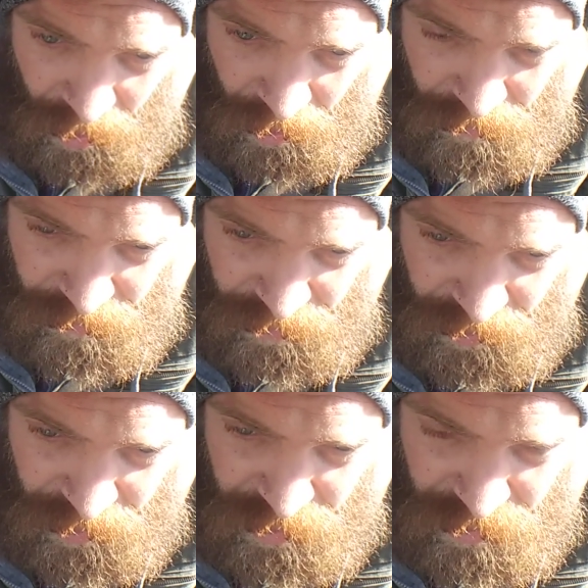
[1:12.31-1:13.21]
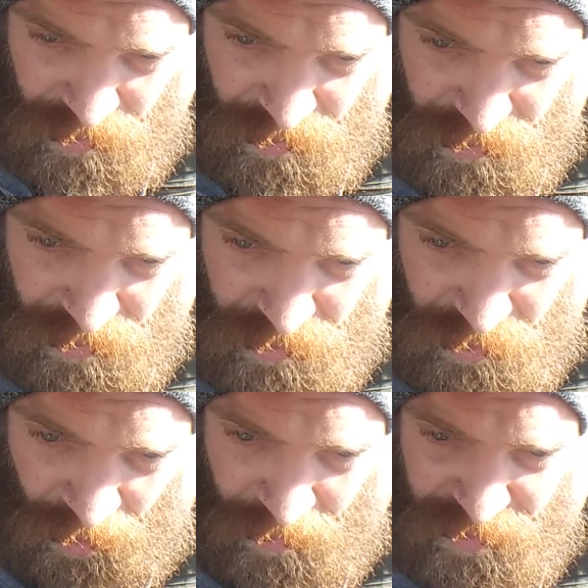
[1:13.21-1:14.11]
of the
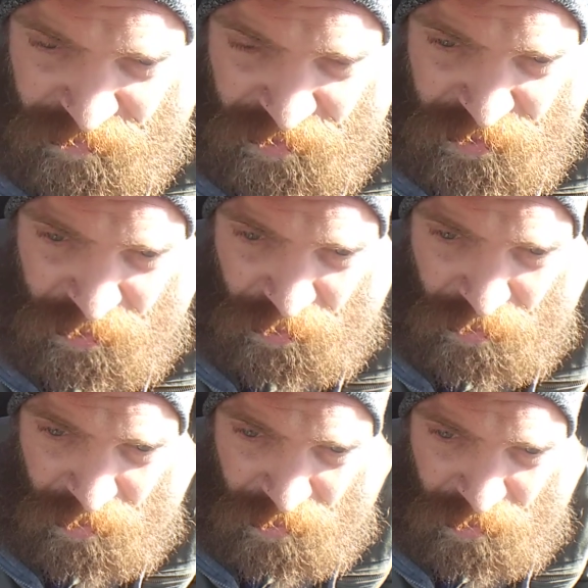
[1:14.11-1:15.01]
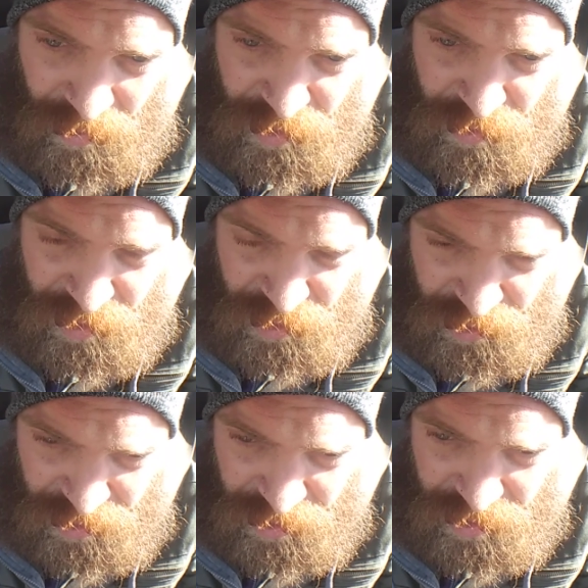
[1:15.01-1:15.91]
tribes of Israel, which was
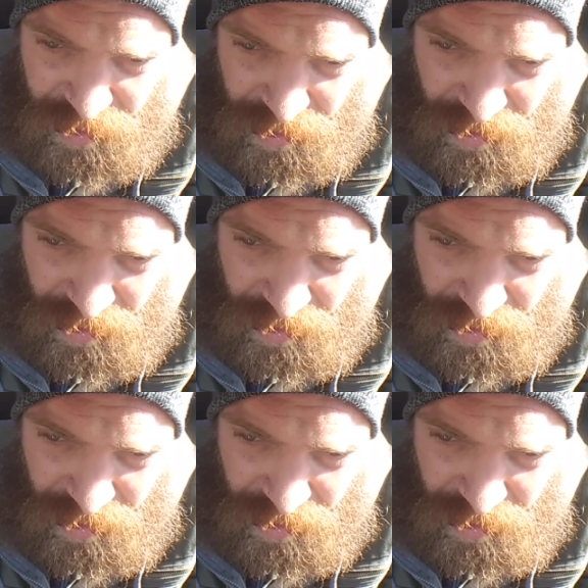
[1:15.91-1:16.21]
Jesus.